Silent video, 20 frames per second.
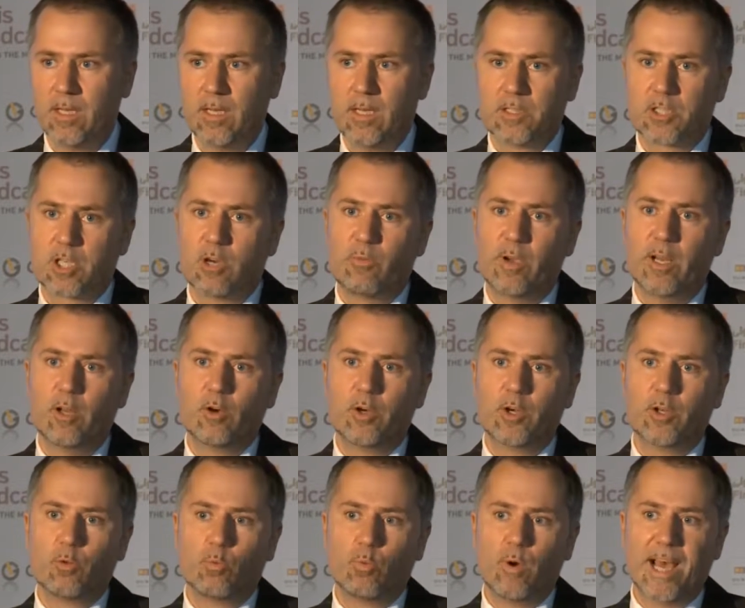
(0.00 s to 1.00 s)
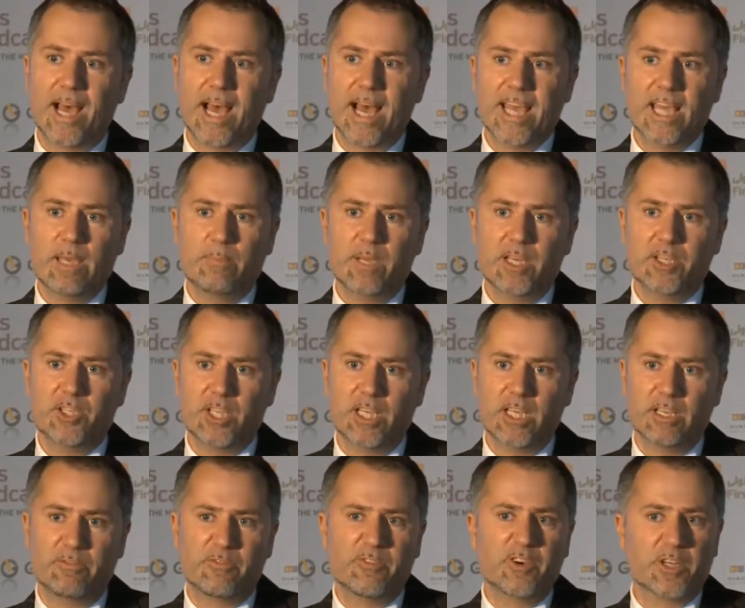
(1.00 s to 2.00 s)
So if we look at where
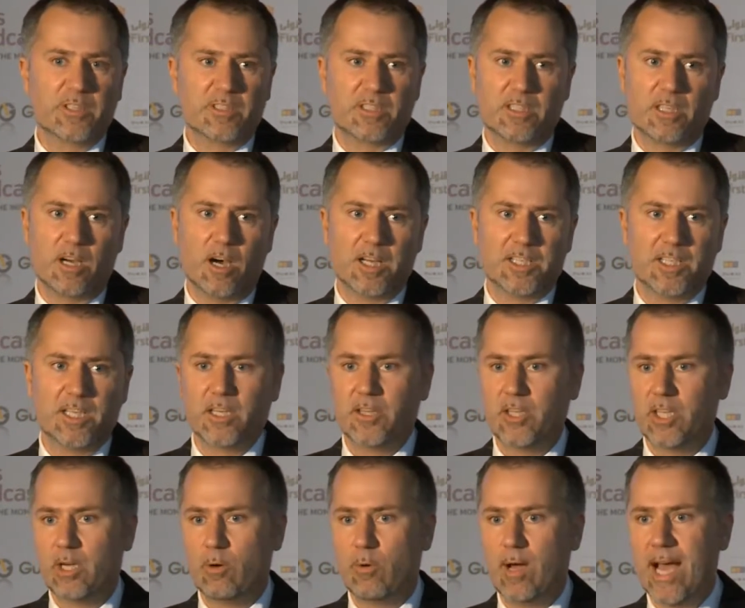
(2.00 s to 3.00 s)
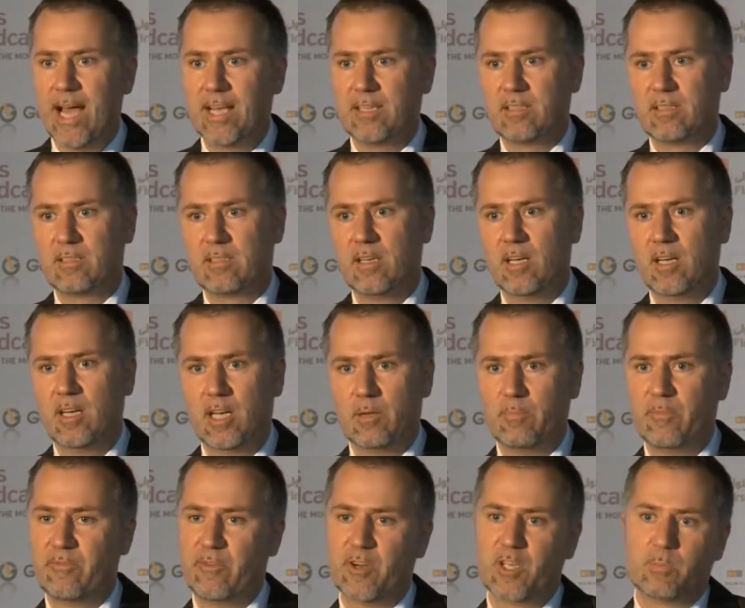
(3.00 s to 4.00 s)
EPG first started in the US,
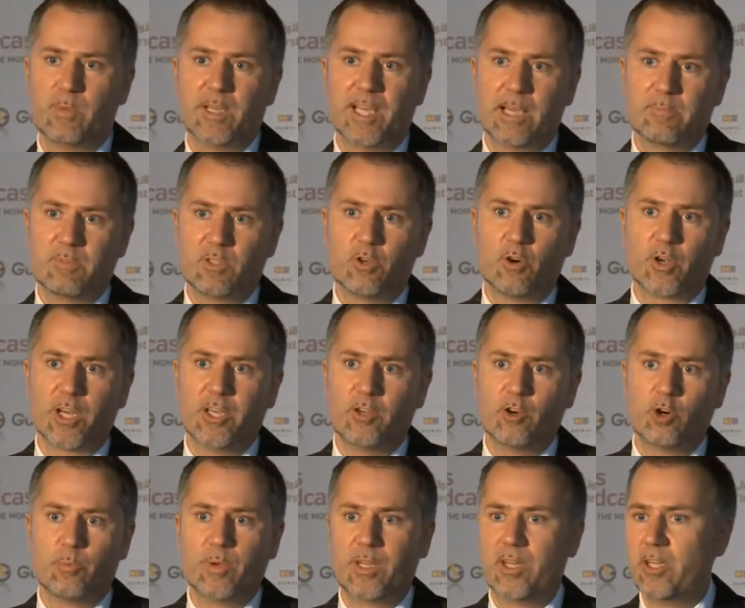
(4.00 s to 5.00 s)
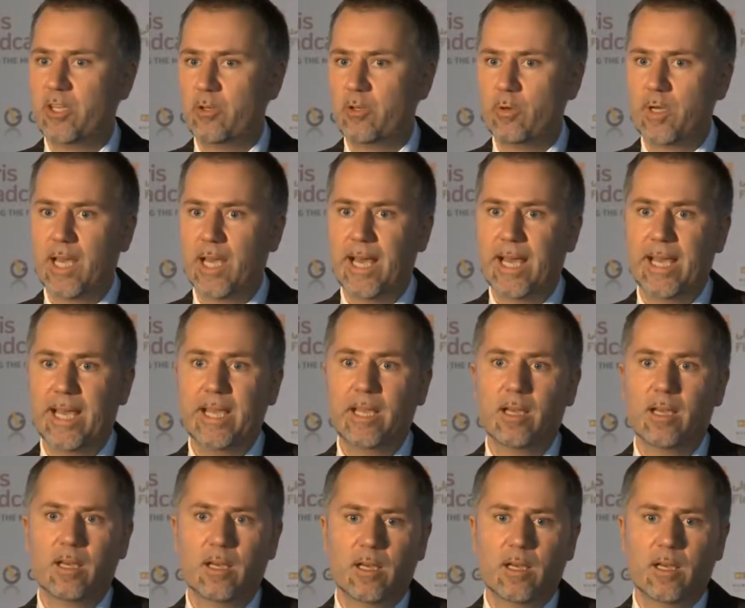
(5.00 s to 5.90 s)
first became strong in Europe and the UK,